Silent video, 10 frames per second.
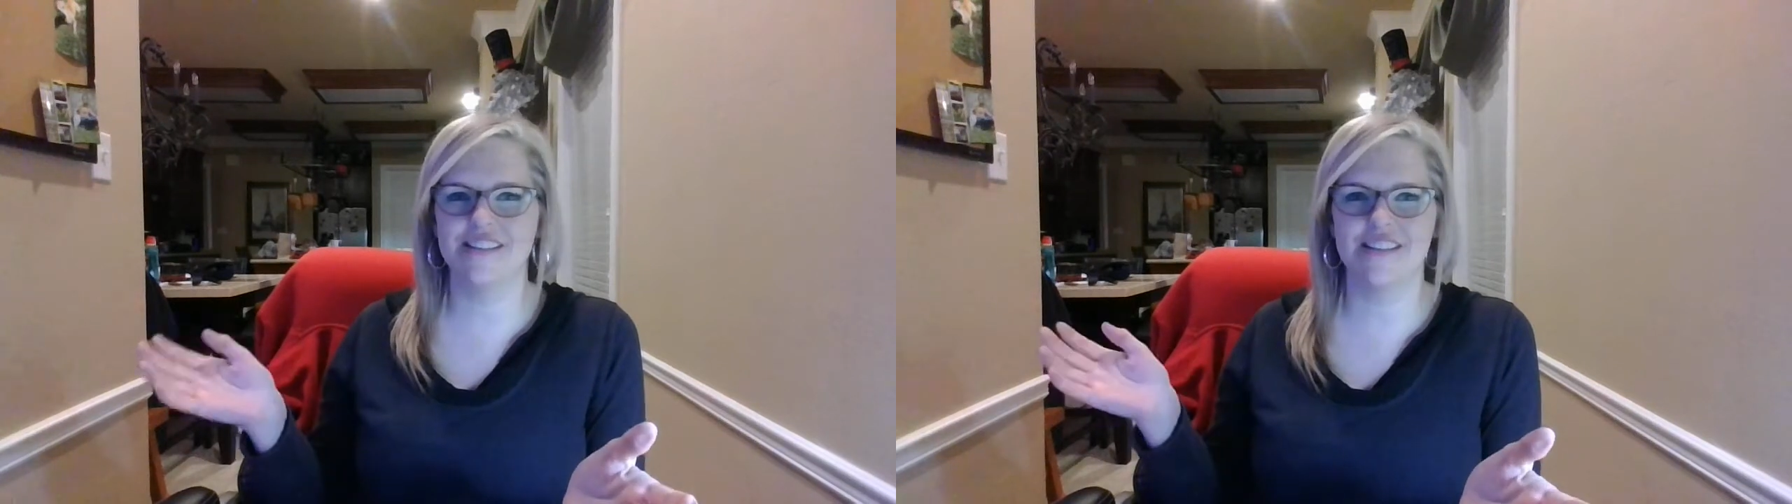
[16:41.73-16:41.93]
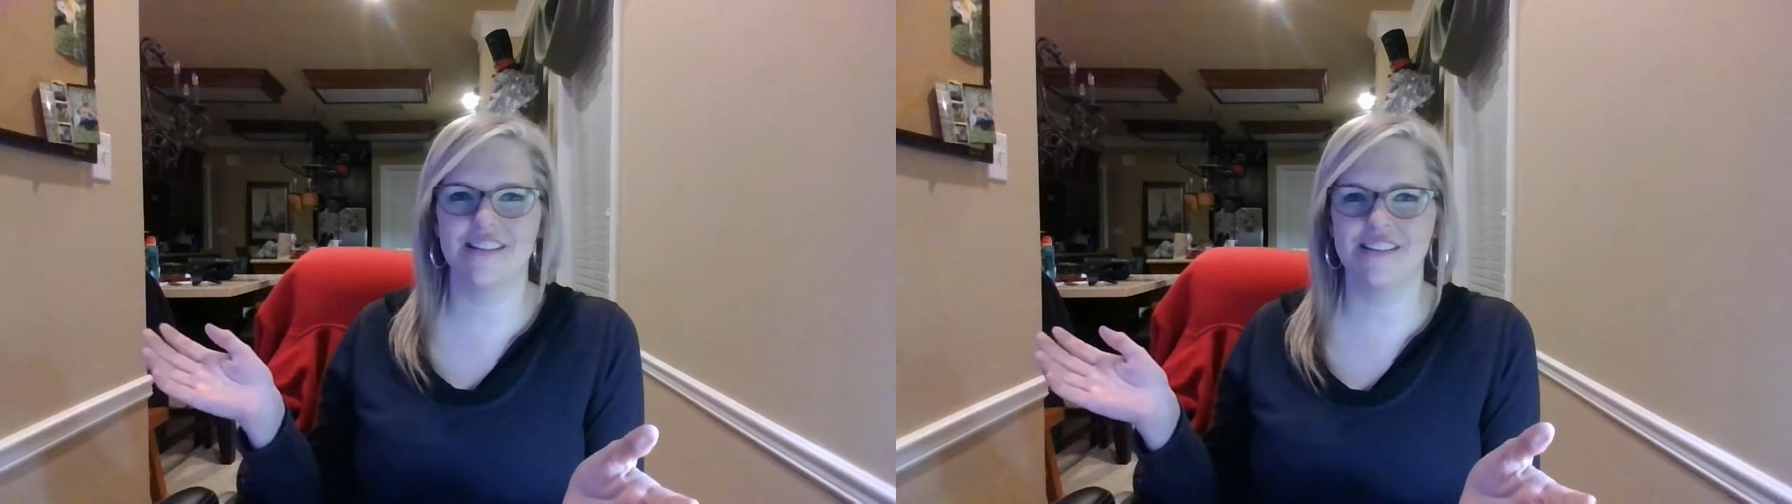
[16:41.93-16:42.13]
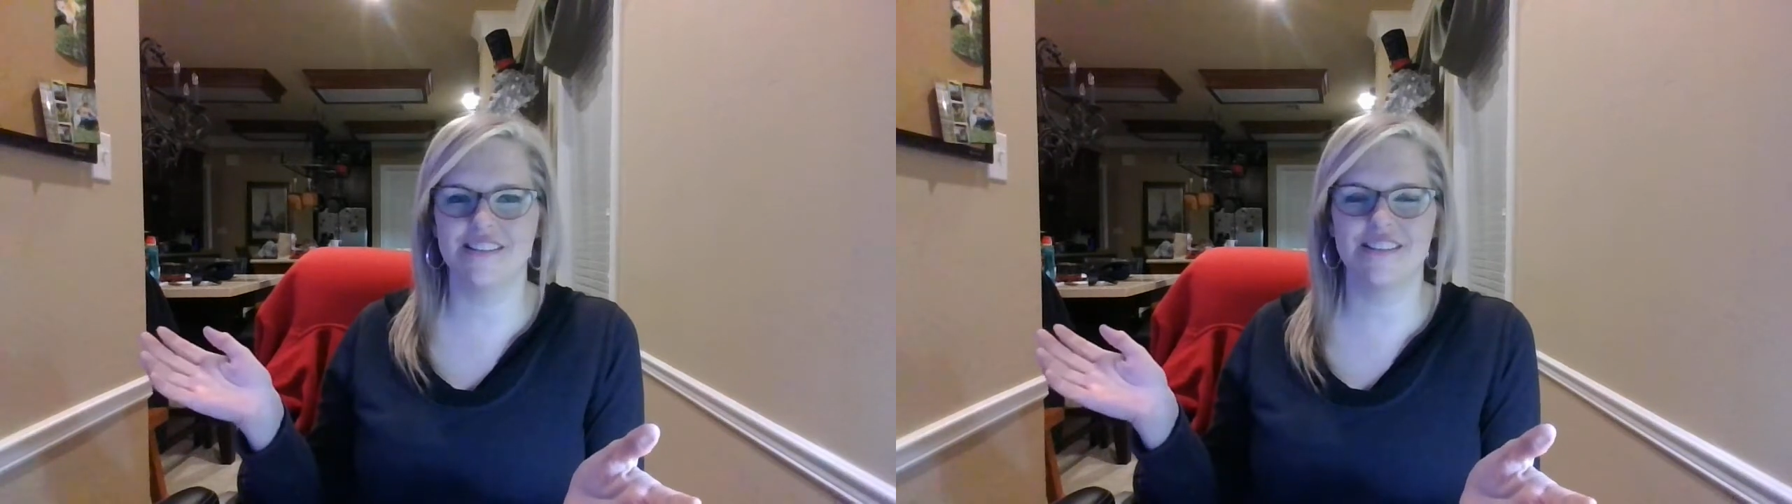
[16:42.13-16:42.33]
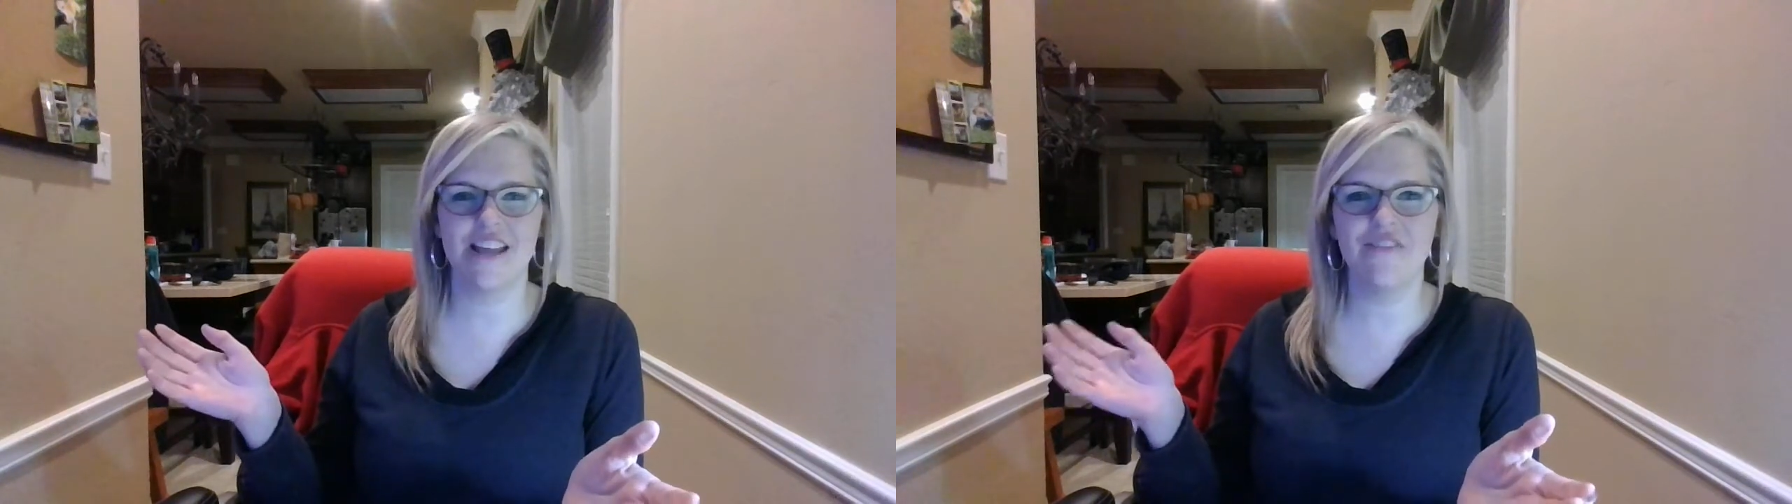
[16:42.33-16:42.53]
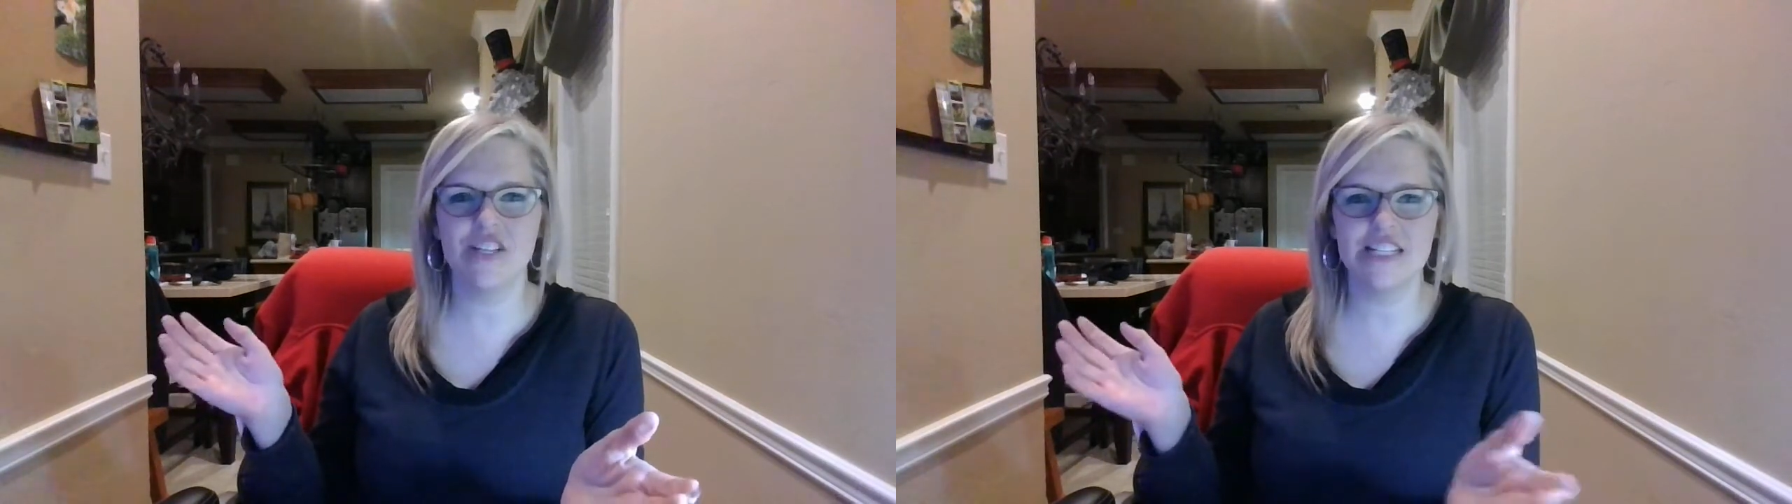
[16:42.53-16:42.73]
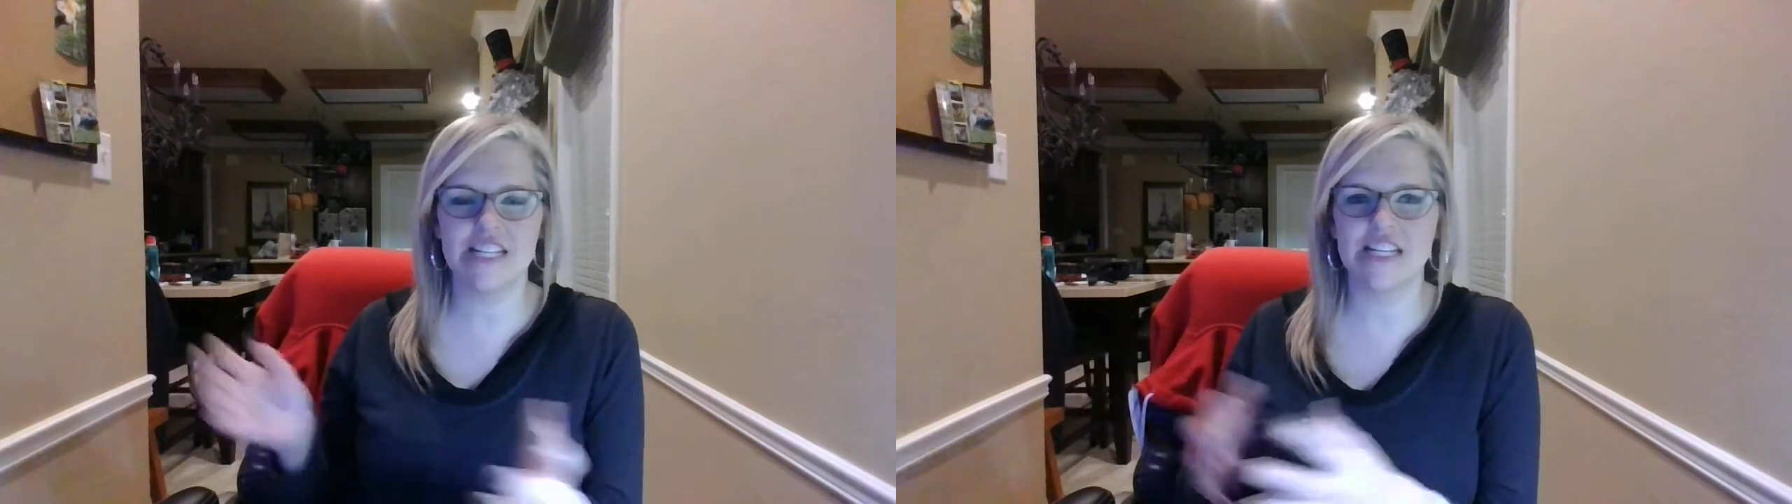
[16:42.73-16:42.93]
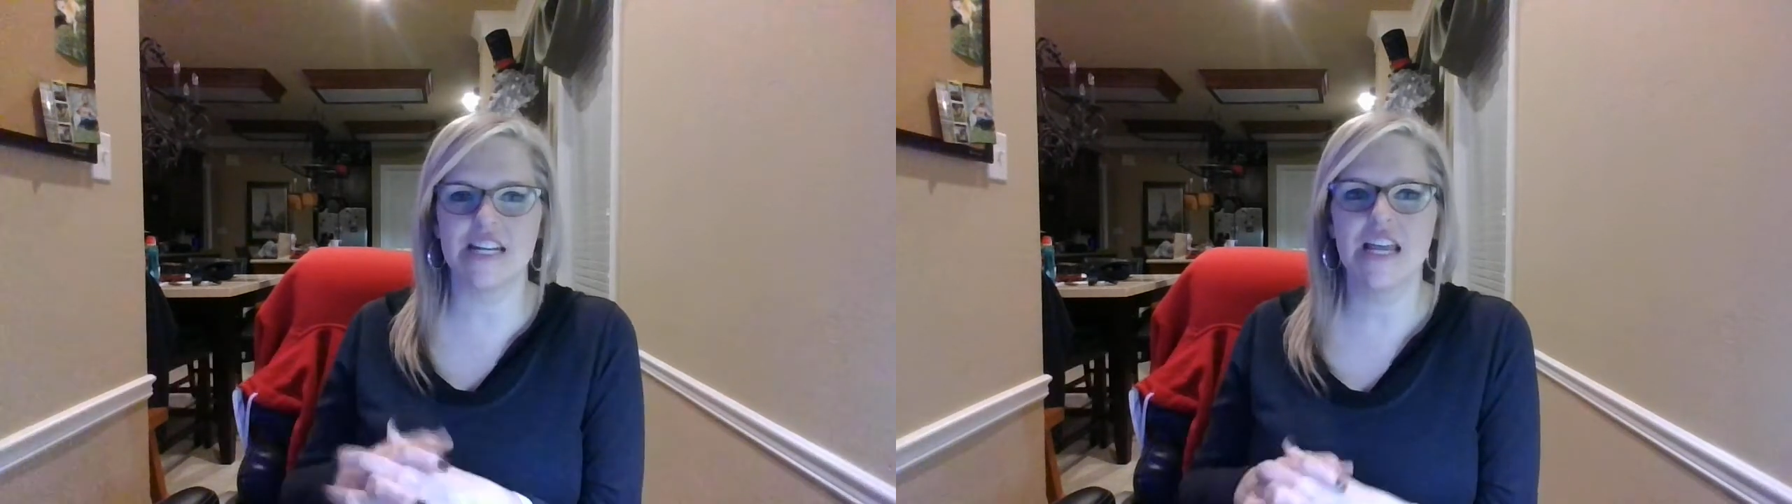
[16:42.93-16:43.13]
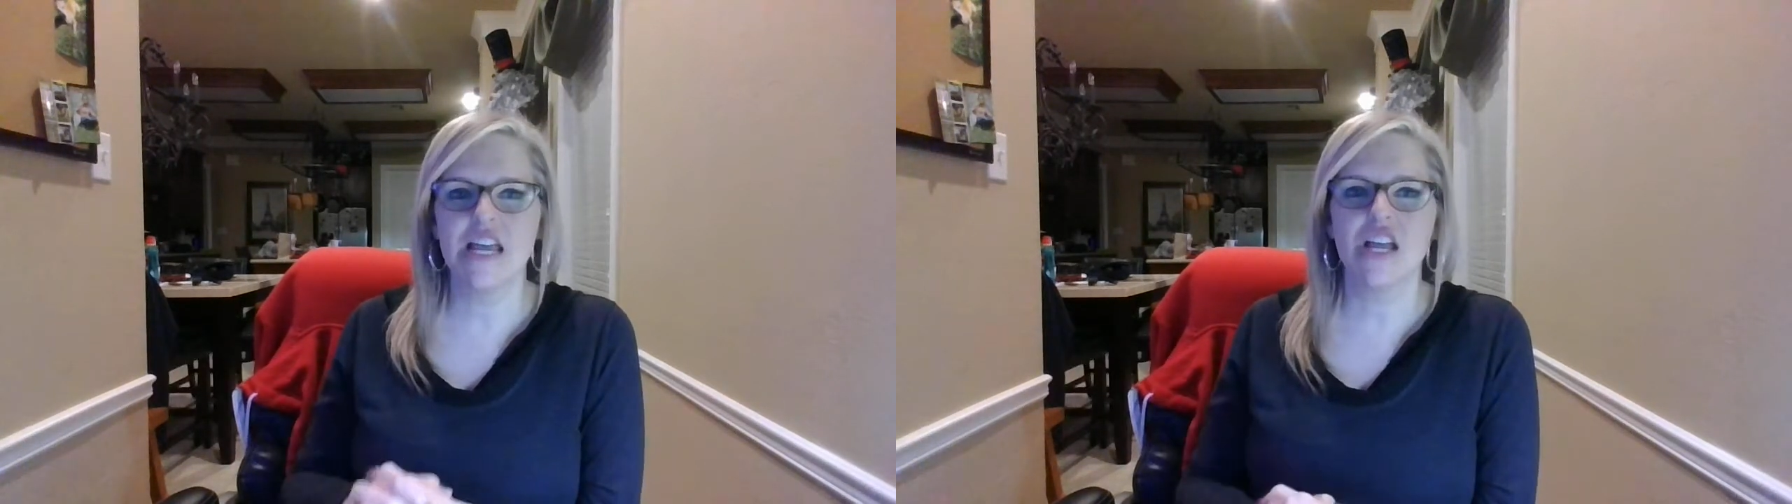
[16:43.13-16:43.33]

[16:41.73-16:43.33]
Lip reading: to 17,